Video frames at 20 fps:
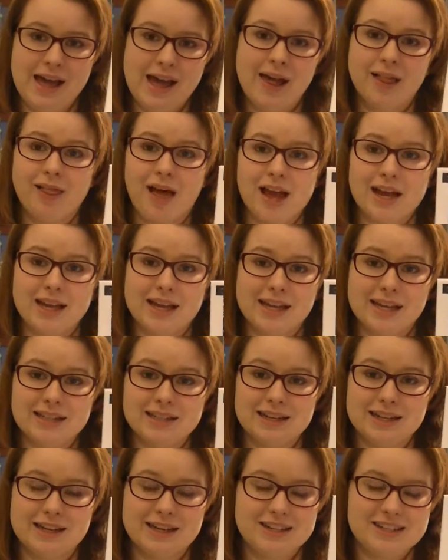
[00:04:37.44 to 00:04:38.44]
Like,
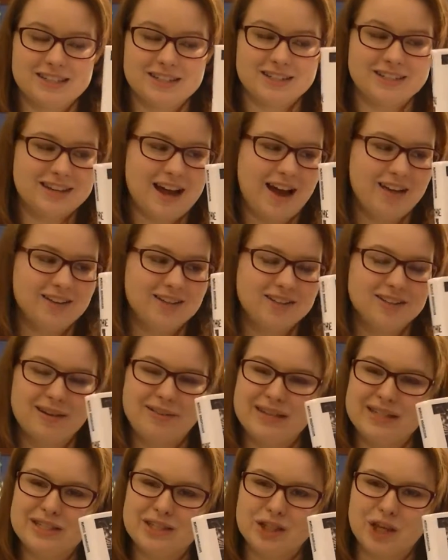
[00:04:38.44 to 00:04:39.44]
he's just, I just love
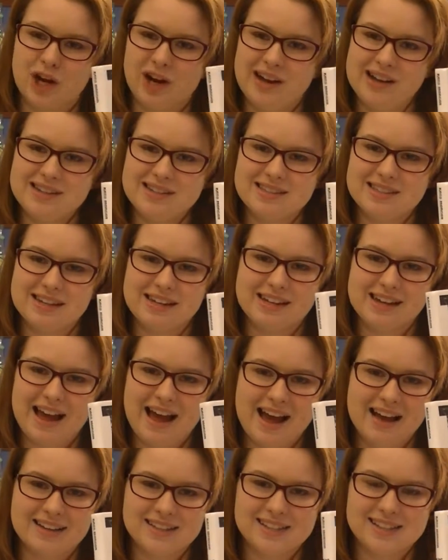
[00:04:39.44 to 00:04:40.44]
his thoughts that he
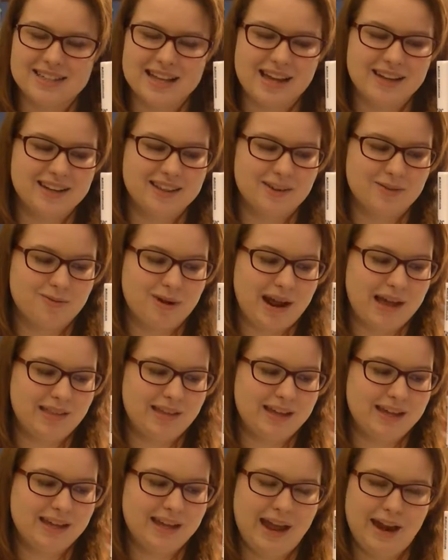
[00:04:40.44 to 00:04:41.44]
has and the way that
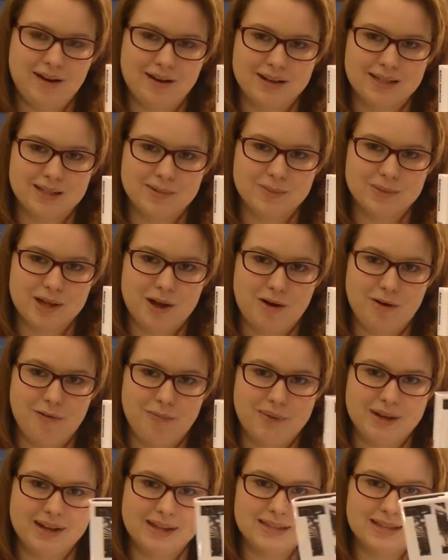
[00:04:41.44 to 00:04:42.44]
he carries himself,
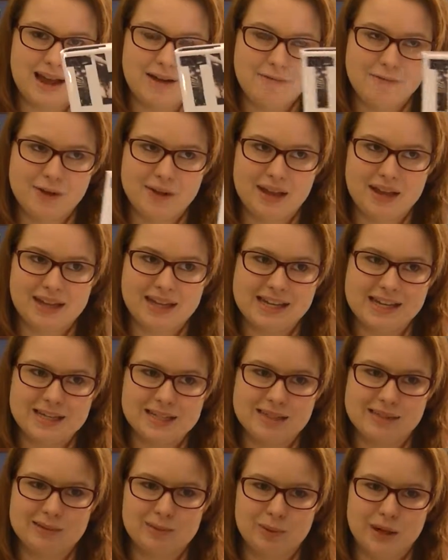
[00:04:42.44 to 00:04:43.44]
because I feel like
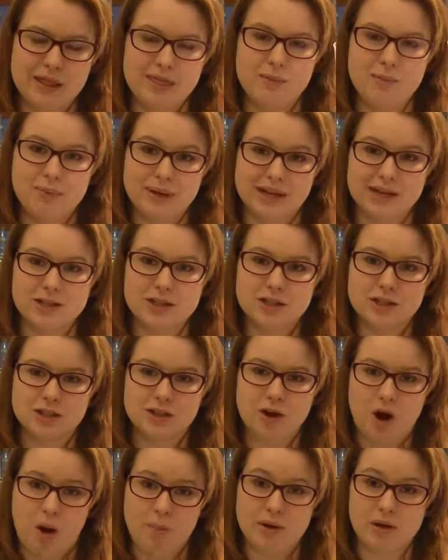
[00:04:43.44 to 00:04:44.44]
he's one of the biggest
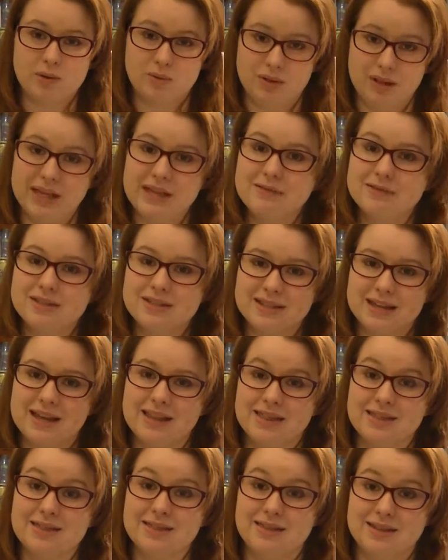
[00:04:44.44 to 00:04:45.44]
comic reliefs
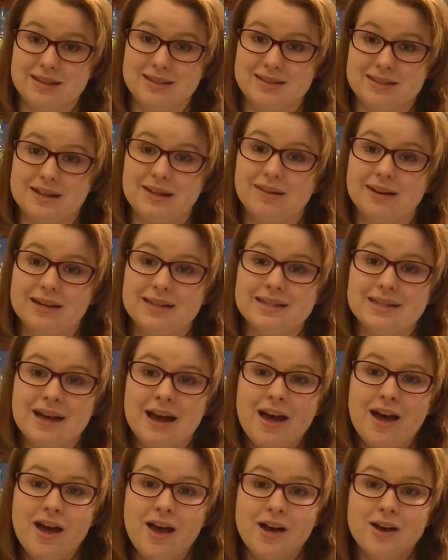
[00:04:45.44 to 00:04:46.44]
in this series.
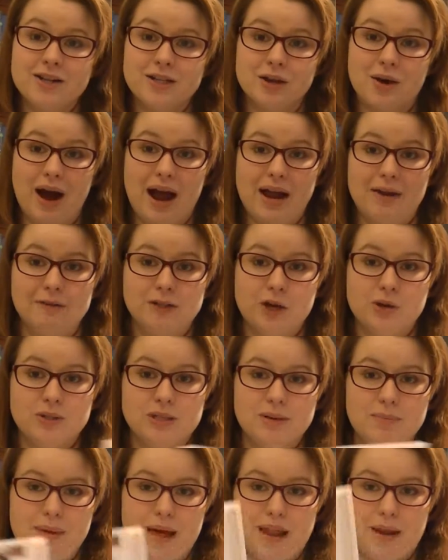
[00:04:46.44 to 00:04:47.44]
So I have
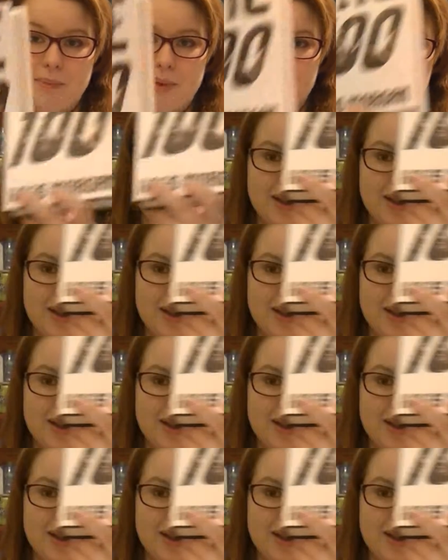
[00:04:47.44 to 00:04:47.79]
chosen Bellamy.